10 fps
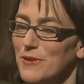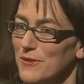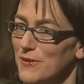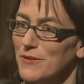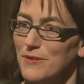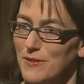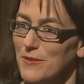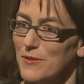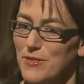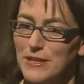or
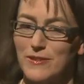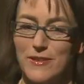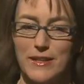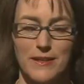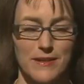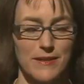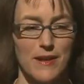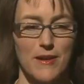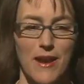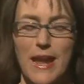things that
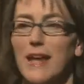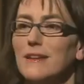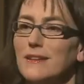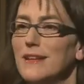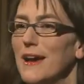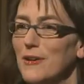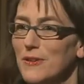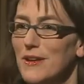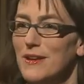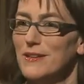are handed
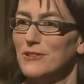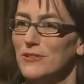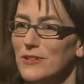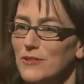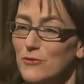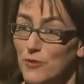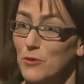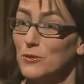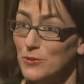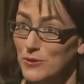down just as
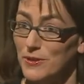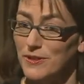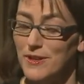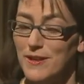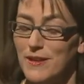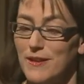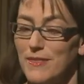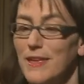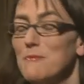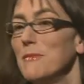folklore,
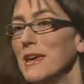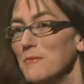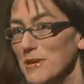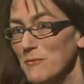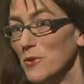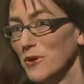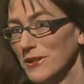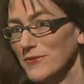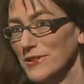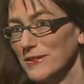they may be more
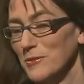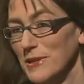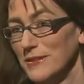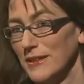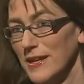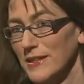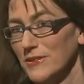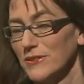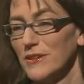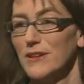convinced by
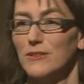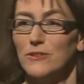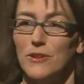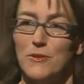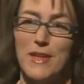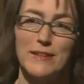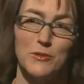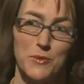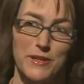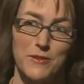science. So
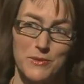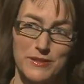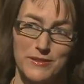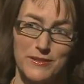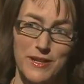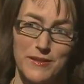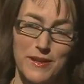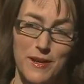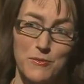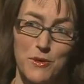that's one of the reasons I
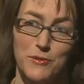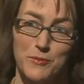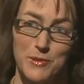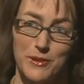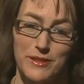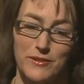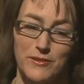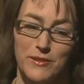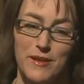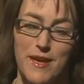wrote the book, is
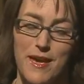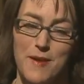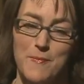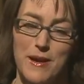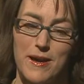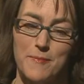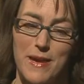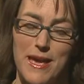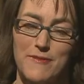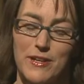to
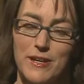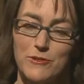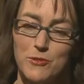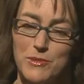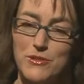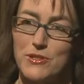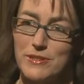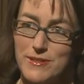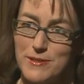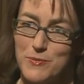have a contribution
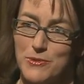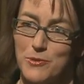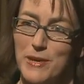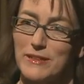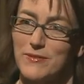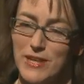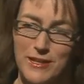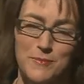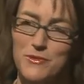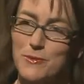to this perspective that
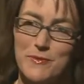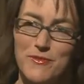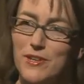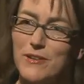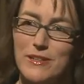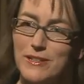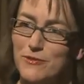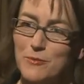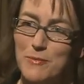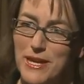comes from a very
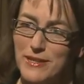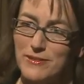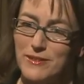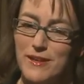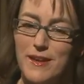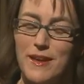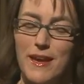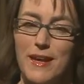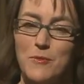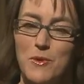different base.
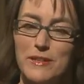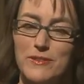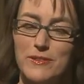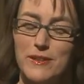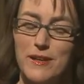And what's